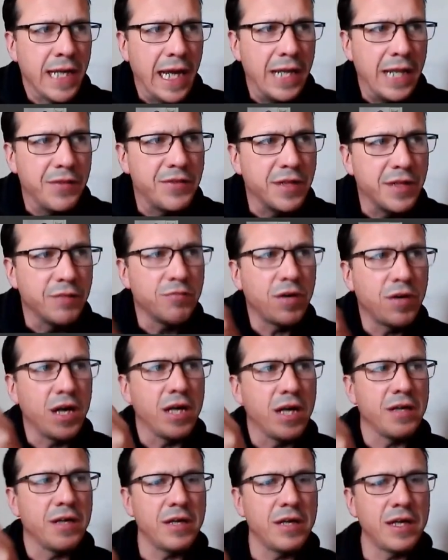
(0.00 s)
and think,
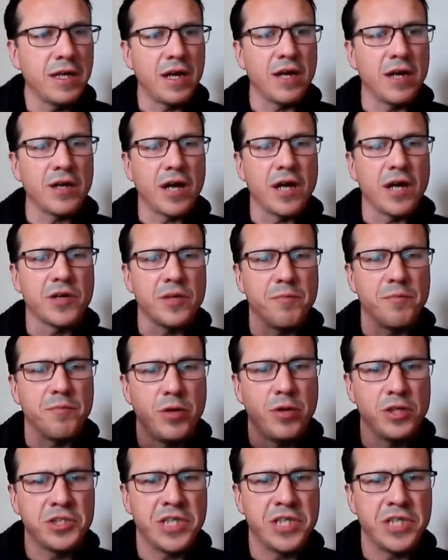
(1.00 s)
right, I can
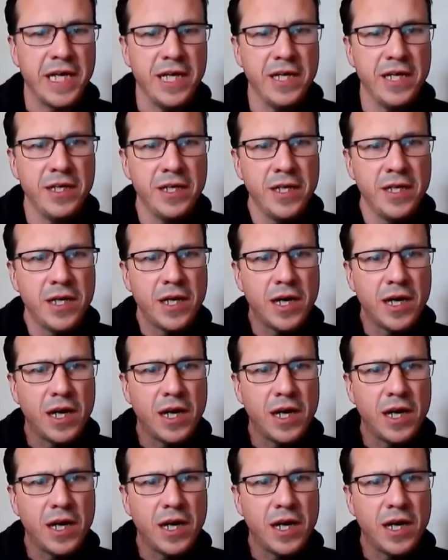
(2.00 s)
push here,